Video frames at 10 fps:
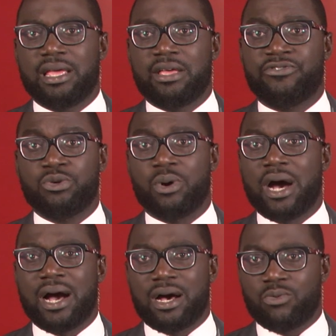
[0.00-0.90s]
if you
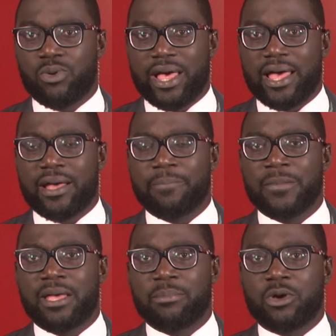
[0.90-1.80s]
are aware,
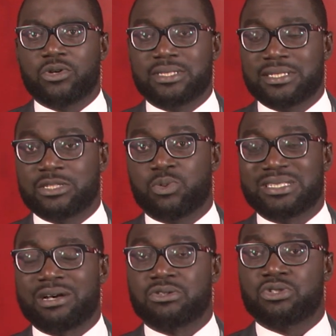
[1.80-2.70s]
because this is
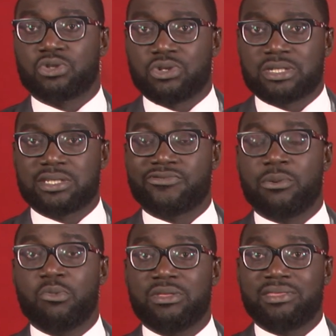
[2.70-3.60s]
what our sources
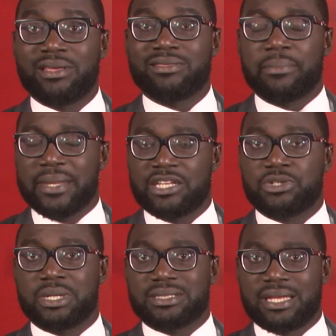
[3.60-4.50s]
from within the
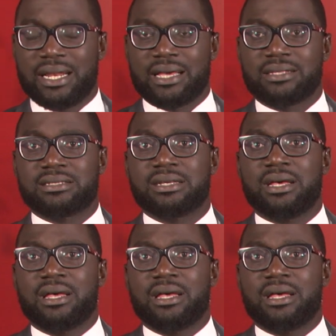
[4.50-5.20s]
ministry are telling us,